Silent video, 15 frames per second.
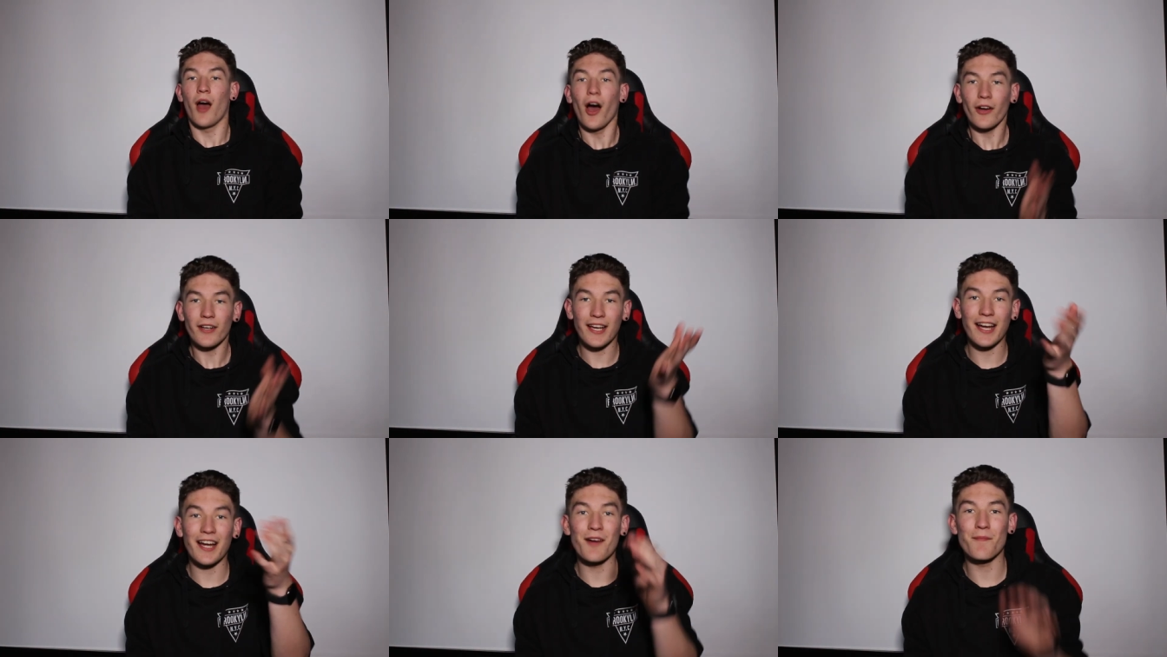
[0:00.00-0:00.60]

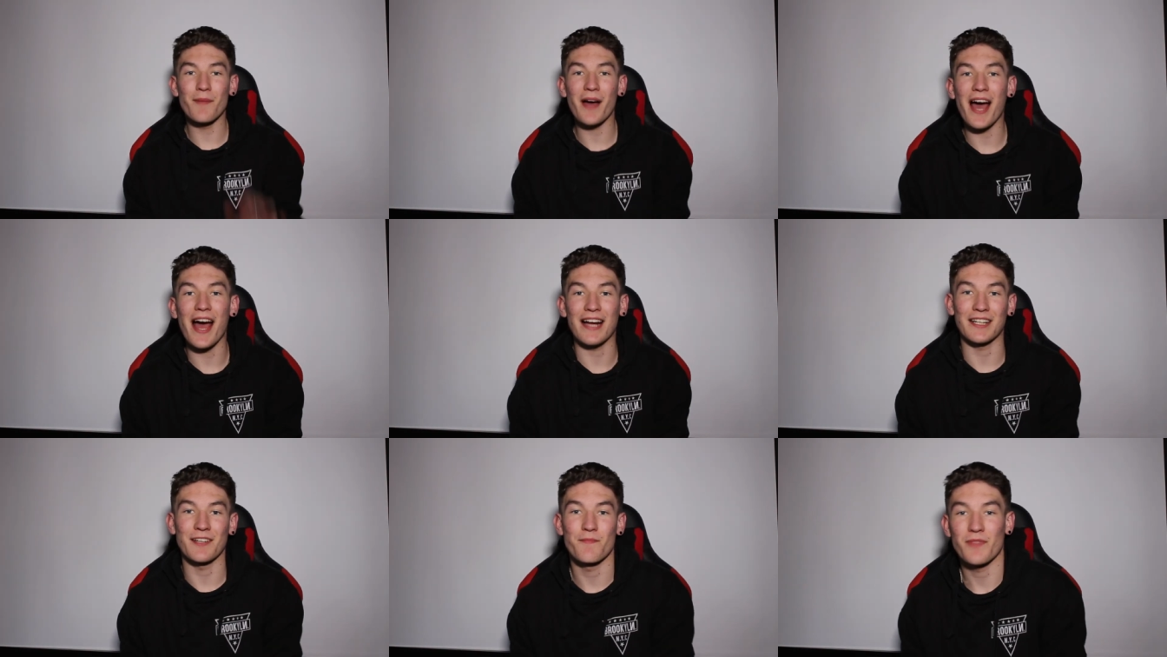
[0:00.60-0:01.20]
Okay, I'm
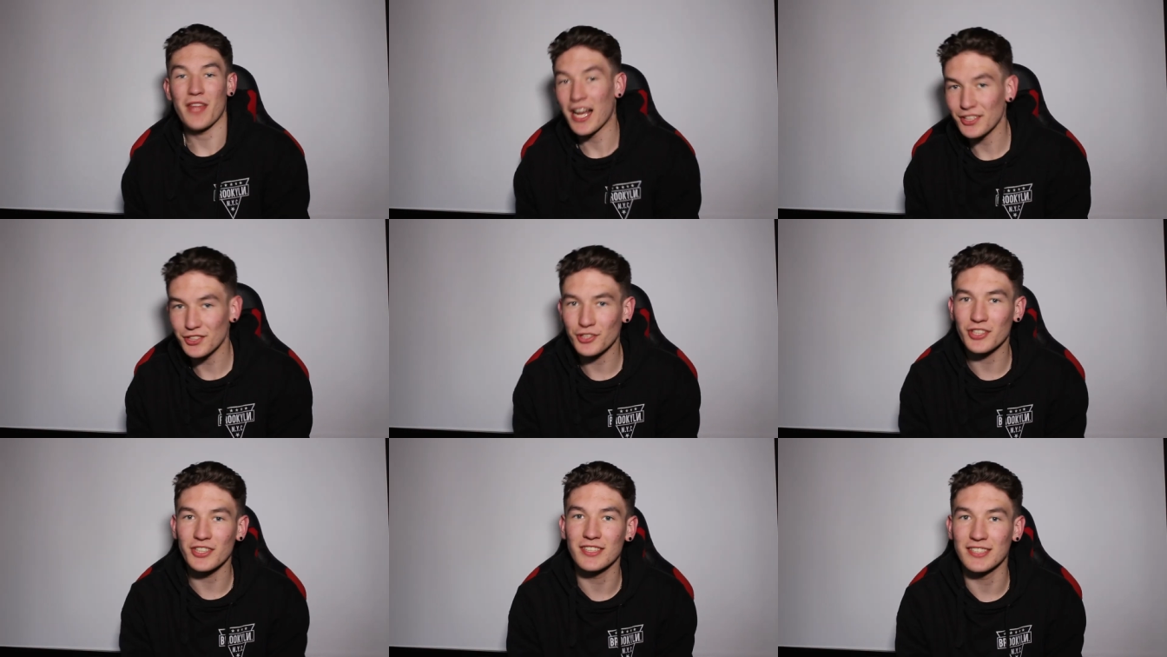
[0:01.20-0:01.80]
back. As
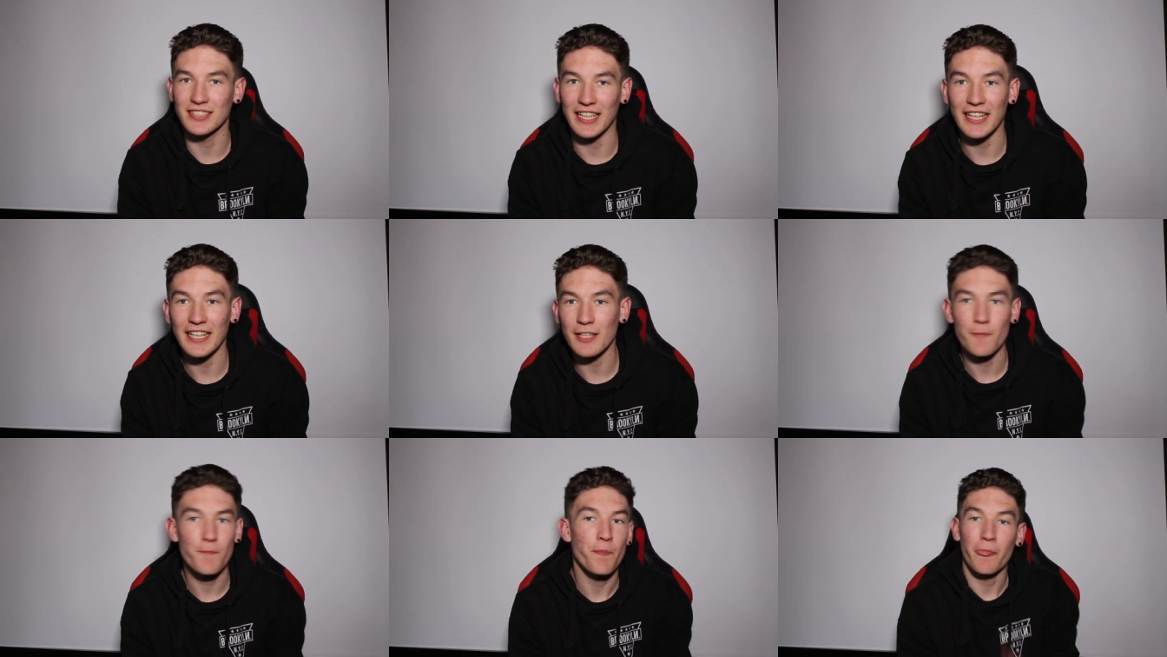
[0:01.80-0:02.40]
you can
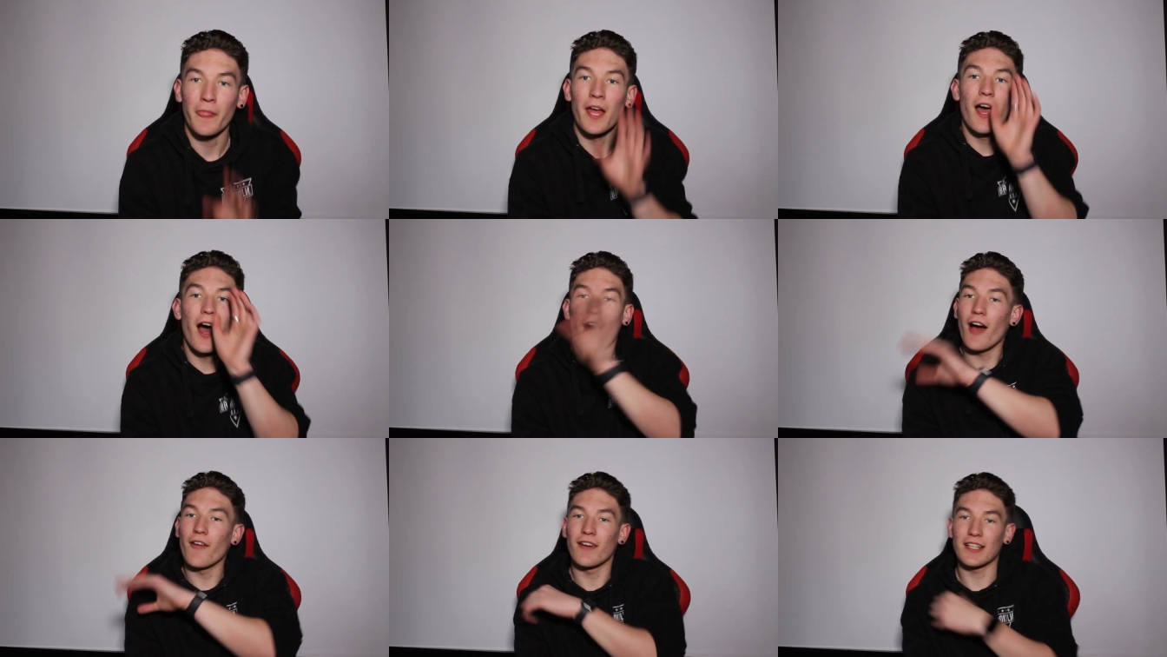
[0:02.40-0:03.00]
see,
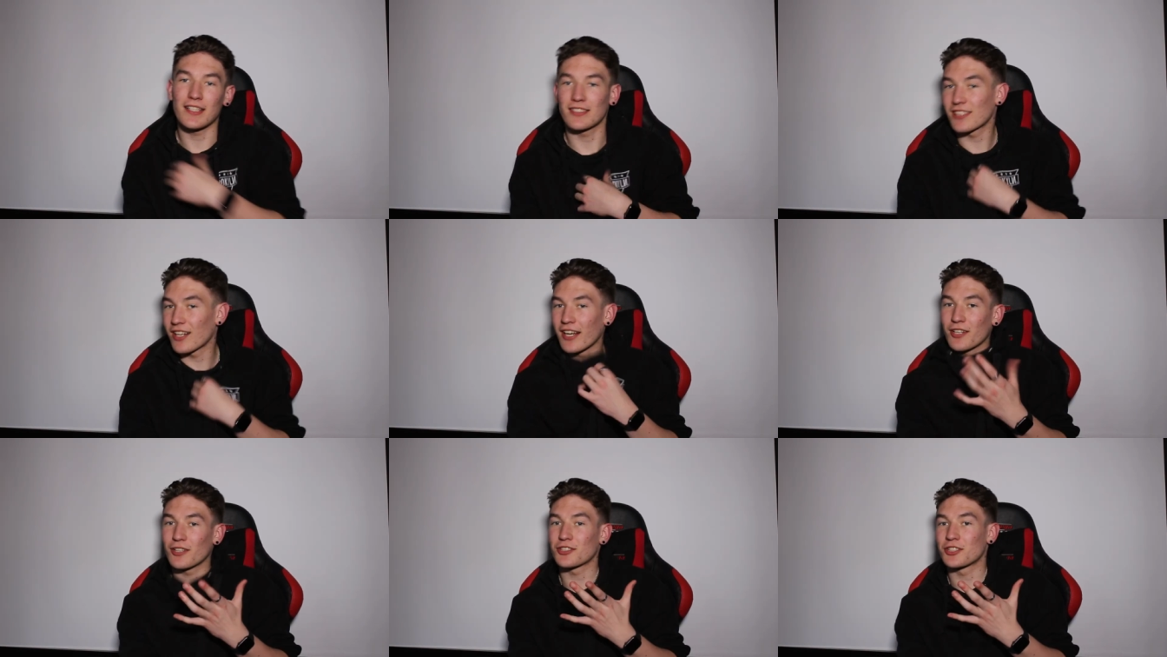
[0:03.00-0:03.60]
I've had a
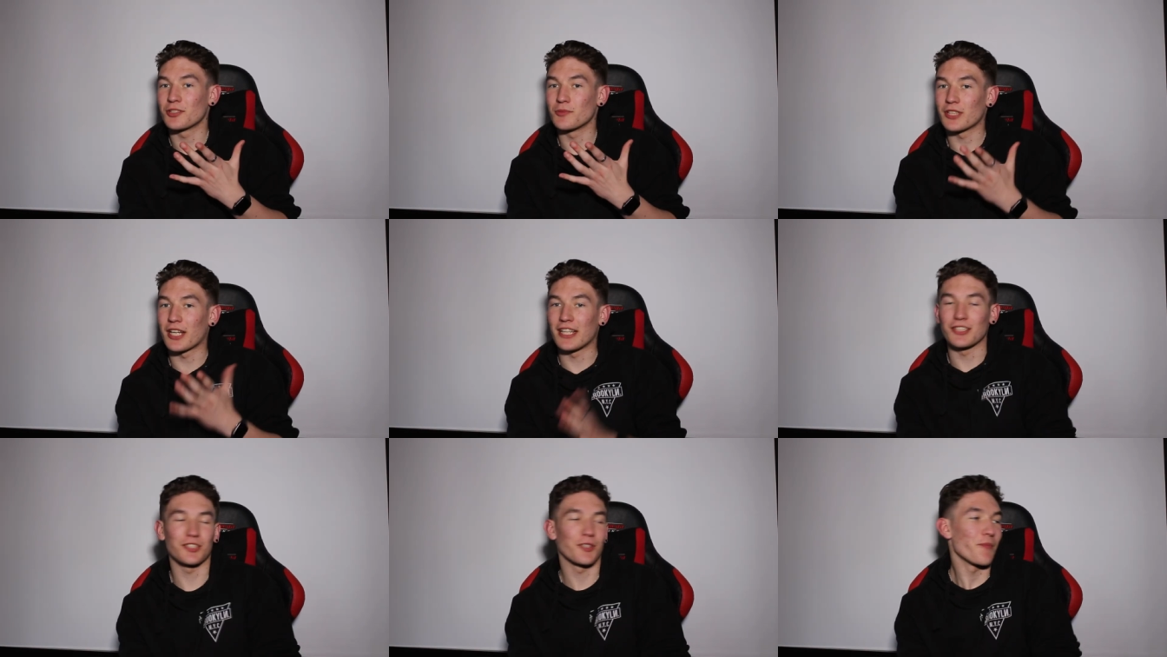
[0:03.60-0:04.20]
slight costume
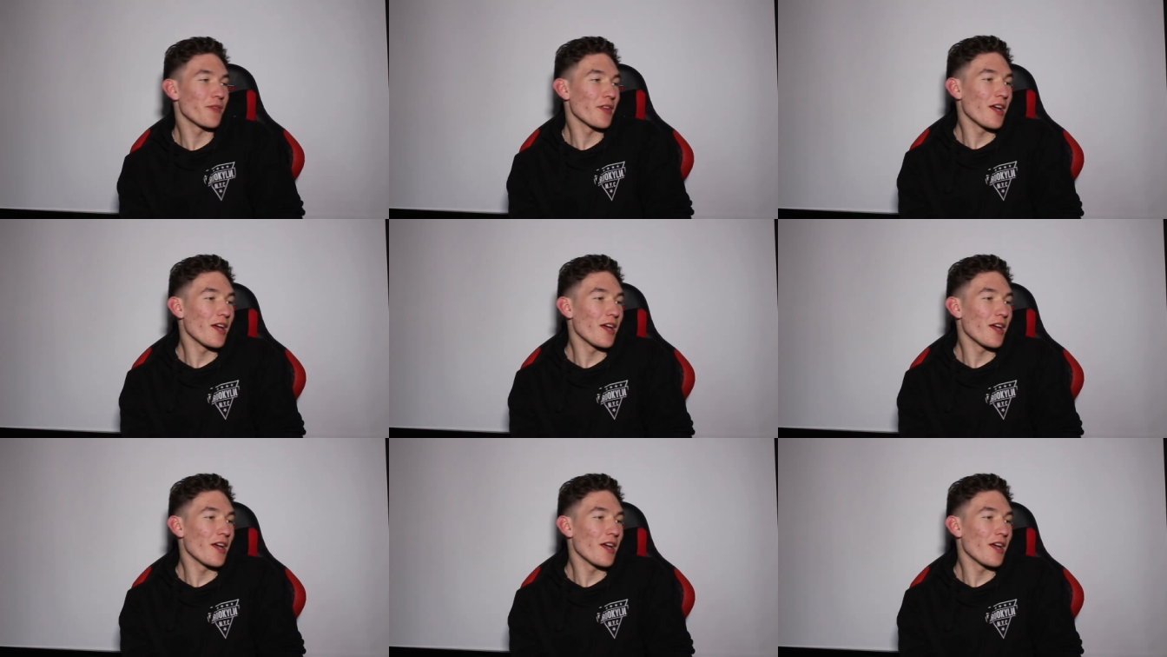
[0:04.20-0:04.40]
change.